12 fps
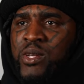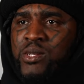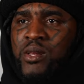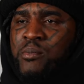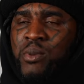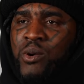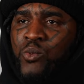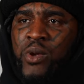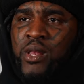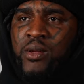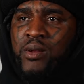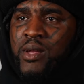recently. But
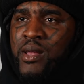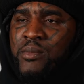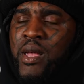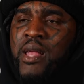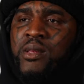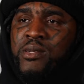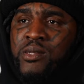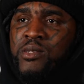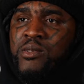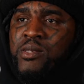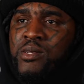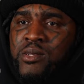we yeah. and, and this
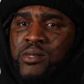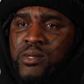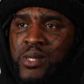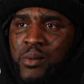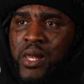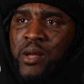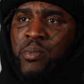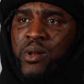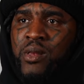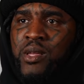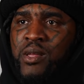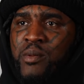is this is
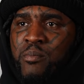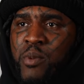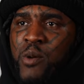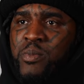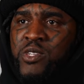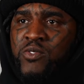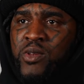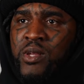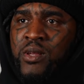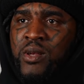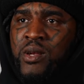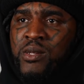deliberately,
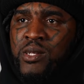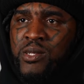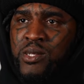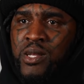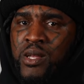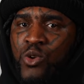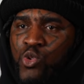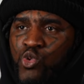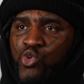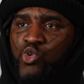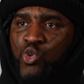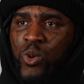purposefully to see
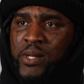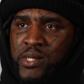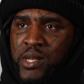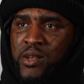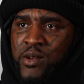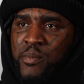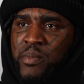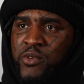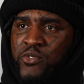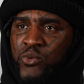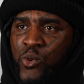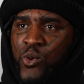who is here
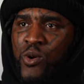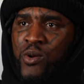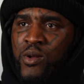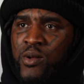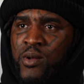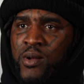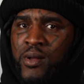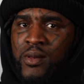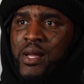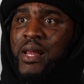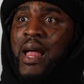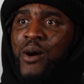before
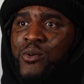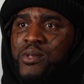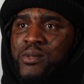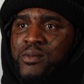the clock.